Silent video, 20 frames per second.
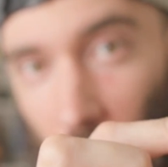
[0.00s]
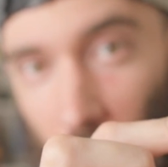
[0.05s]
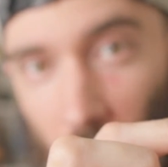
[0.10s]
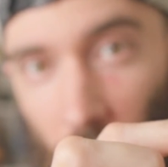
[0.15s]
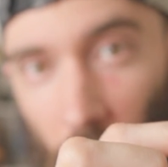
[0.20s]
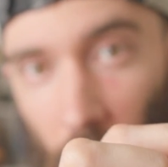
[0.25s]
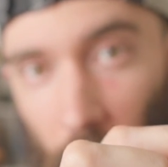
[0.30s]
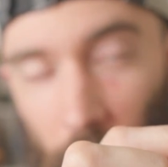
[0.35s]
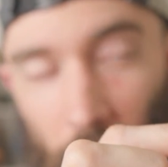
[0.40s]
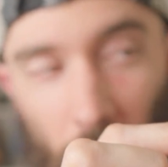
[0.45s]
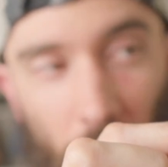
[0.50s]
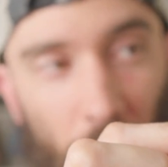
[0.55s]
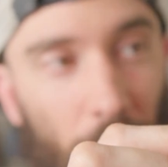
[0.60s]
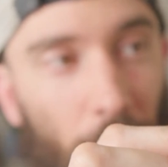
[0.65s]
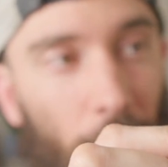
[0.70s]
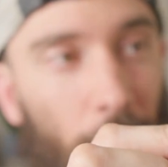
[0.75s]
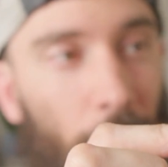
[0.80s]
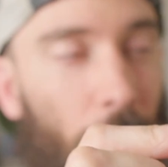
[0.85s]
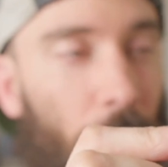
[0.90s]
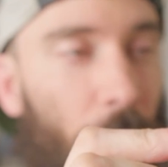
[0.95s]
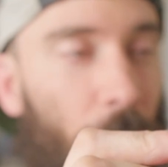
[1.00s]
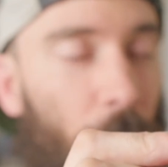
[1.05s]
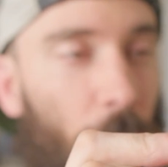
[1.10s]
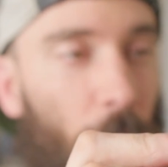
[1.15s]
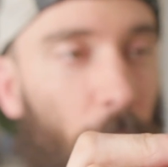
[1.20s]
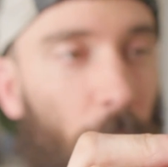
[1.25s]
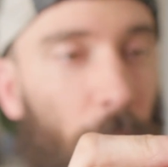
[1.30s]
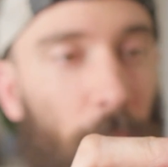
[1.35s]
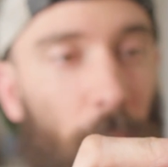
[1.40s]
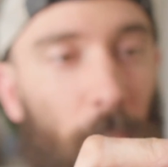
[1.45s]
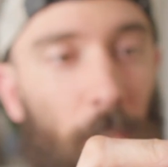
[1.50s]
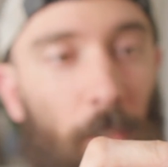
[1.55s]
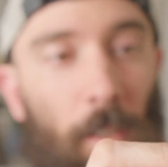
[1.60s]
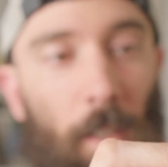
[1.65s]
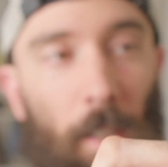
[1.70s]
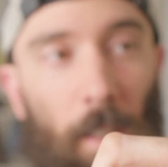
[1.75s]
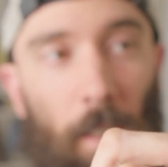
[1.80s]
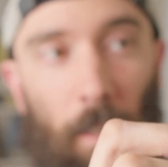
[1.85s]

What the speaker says: softness on your heel for